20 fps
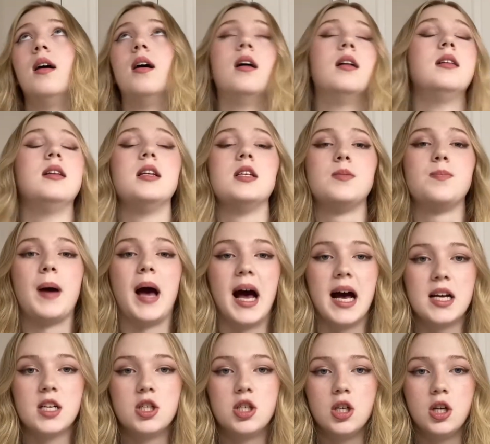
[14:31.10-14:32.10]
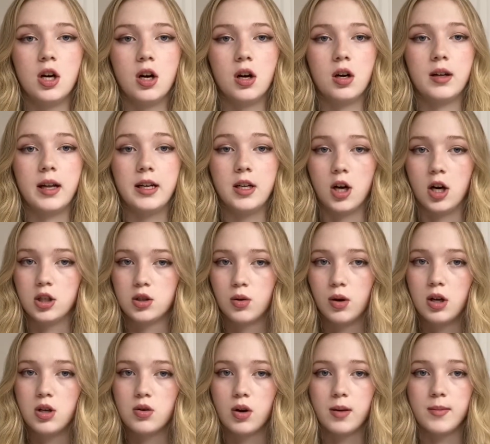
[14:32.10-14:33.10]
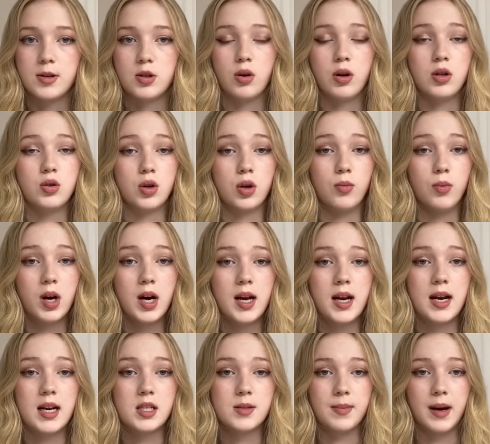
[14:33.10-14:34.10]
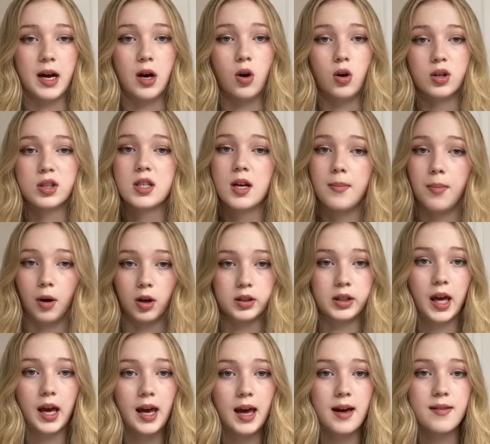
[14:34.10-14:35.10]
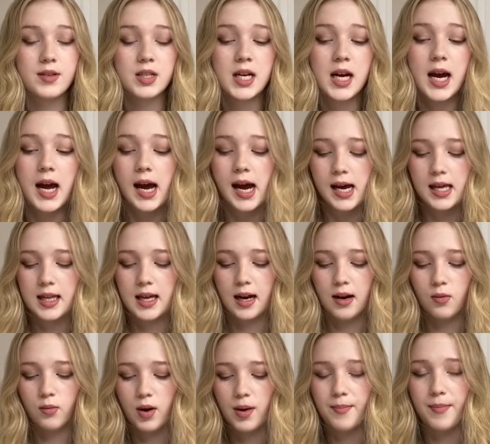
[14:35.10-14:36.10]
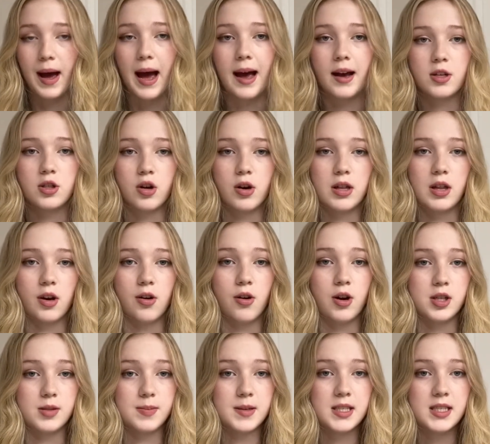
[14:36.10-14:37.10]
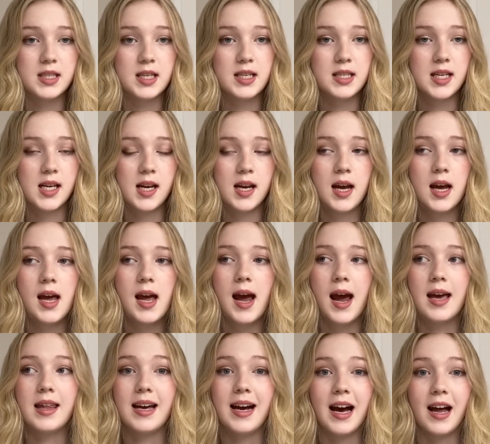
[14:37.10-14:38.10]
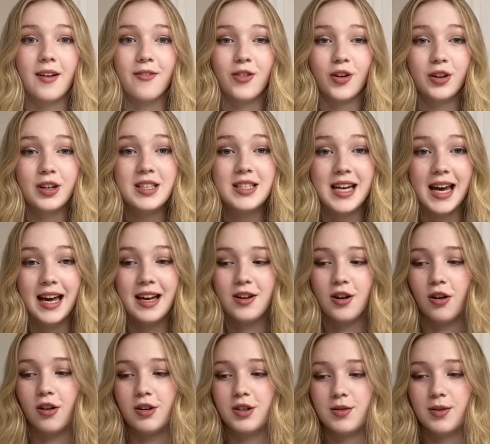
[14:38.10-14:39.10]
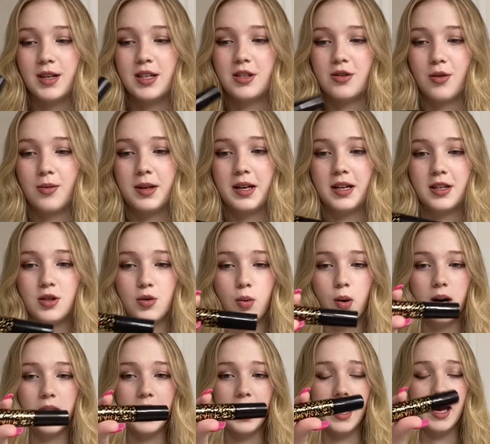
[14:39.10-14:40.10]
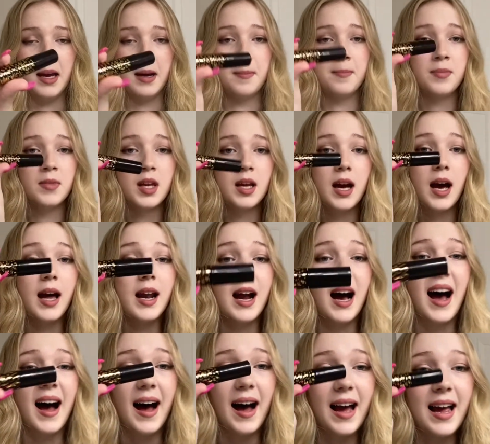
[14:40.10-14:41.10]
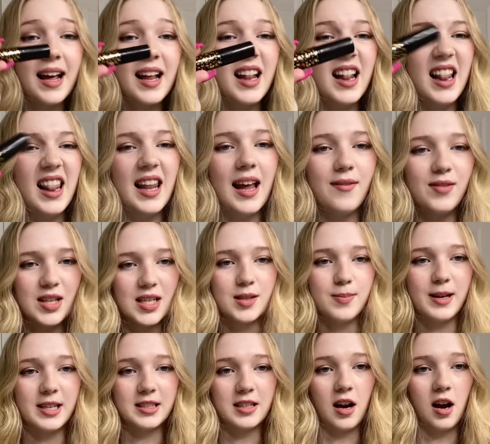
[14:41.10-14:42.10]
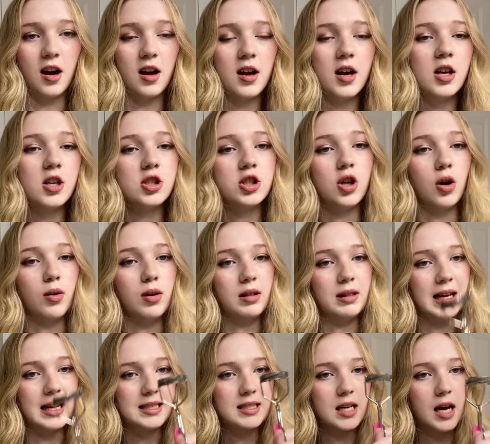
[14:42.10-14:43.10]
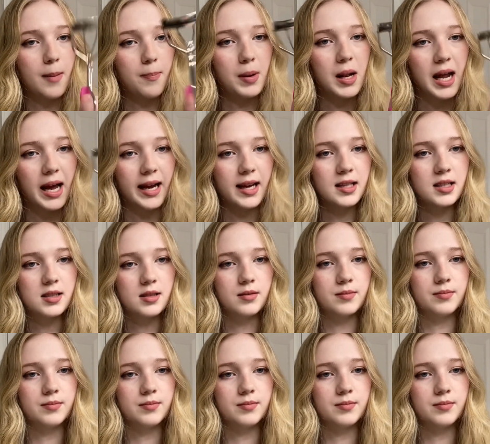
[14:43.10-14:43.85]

this past year, like not 2020 but 2021, as my Ulta birthday gift, and then I went back during the Christmas season and I had it for only $10 when it's normally like $28, and I love this mascara. So let's apply it.